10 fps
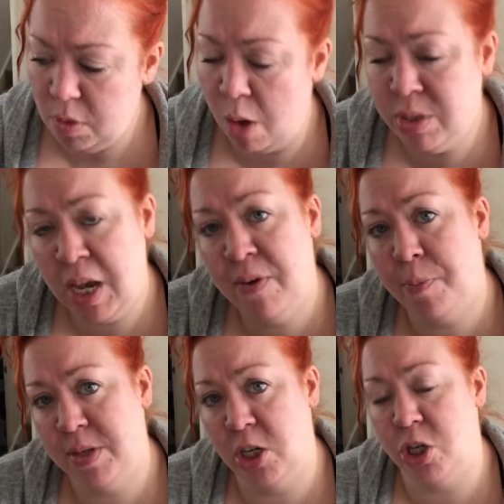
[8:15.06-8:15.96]
I was given a
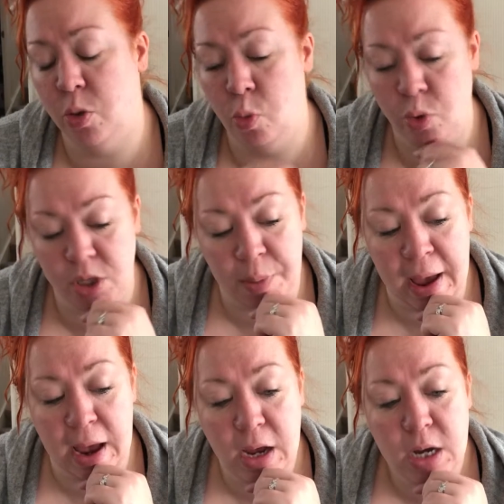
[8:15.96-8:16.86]
position at
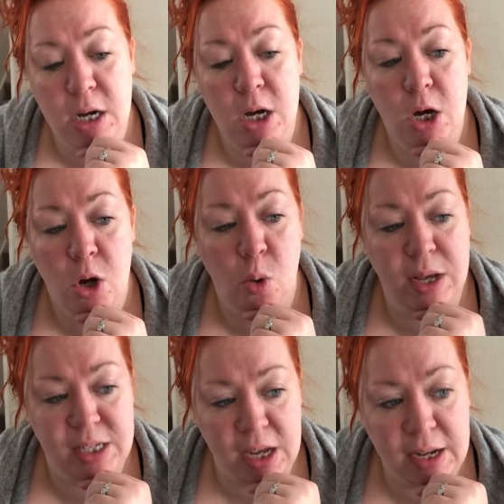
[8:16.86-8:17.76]
Waterbear
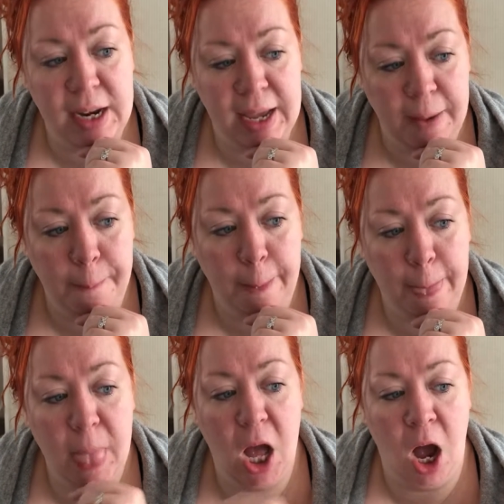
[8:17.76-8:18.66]
where suddenly
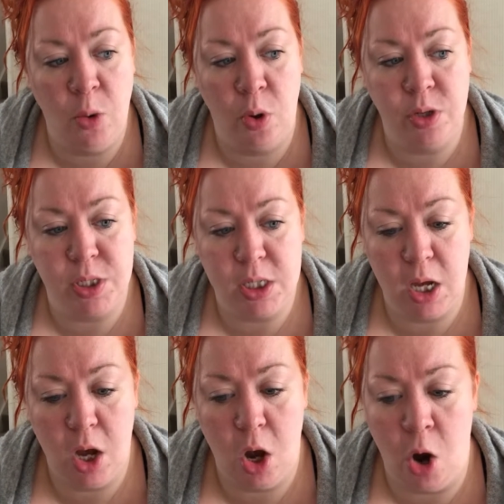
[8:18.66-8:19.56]
I was
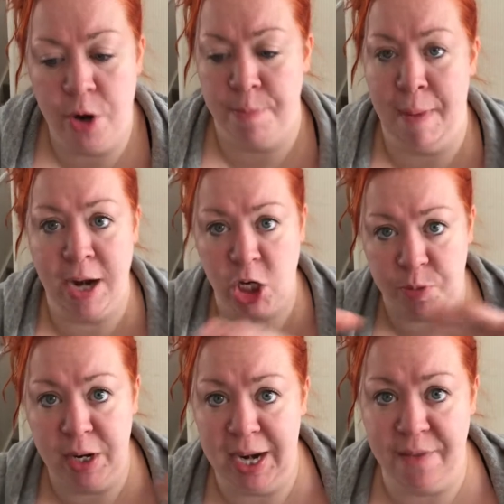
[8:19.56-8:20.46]
on
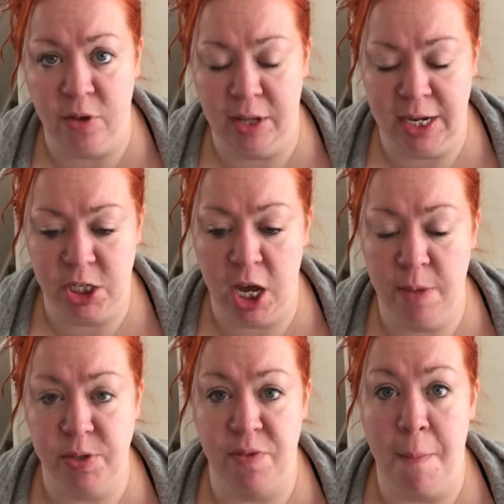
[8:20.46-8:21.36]
management level in
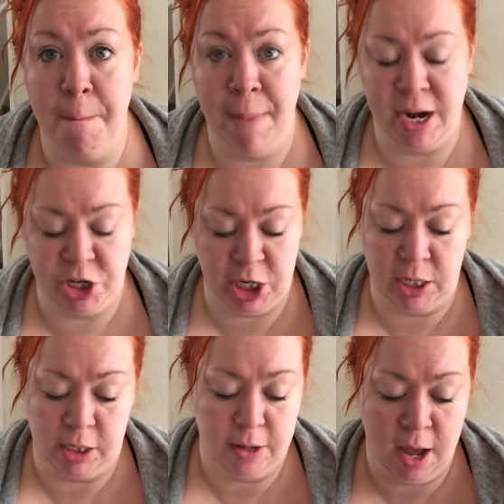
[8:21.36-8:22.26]
terms of
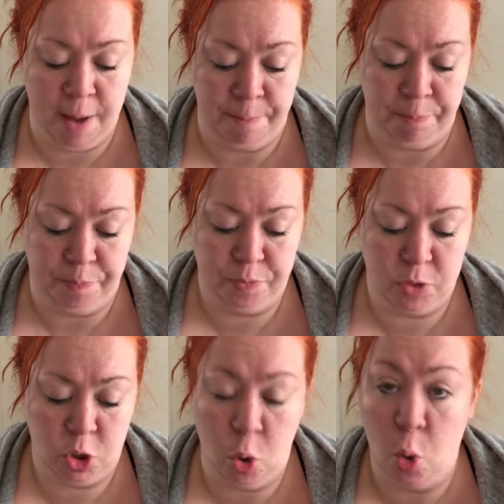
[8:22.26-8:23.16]
managing
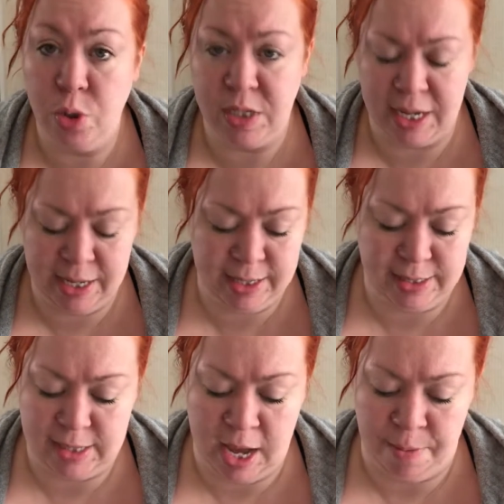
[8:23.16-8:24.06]

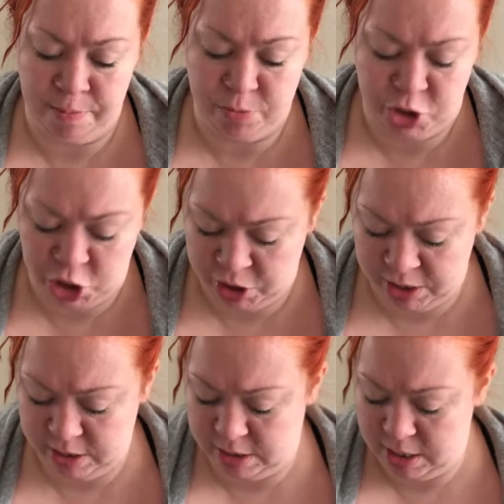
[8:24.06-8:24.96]
courses,
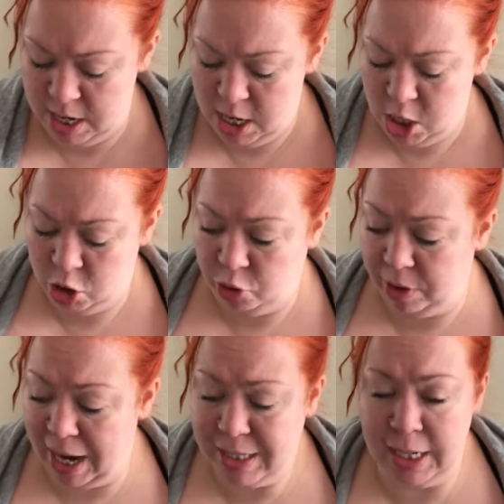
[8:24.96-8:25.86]
students,
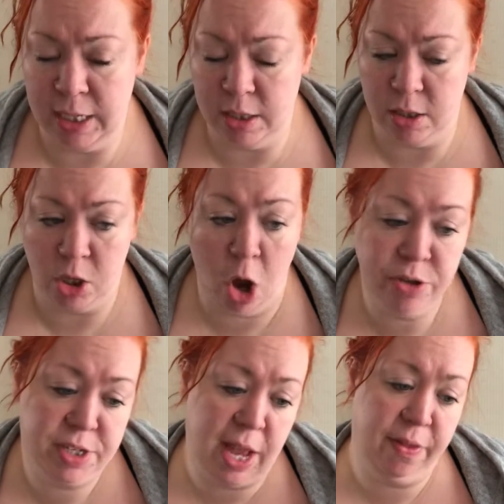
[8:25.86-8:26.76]
creating the
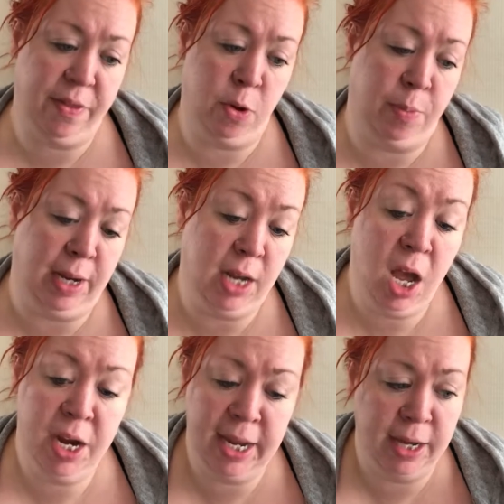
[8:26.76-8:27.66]
content that they will be
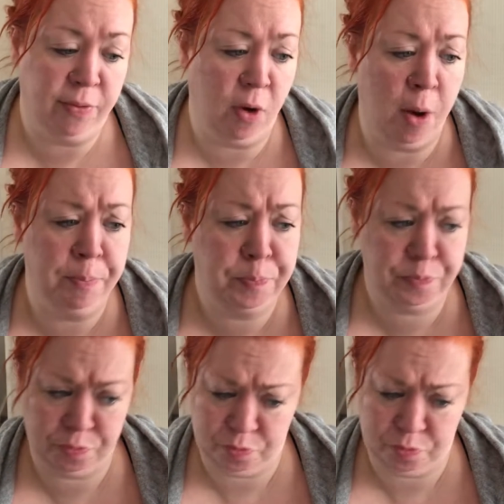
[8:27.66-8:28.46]
learning from,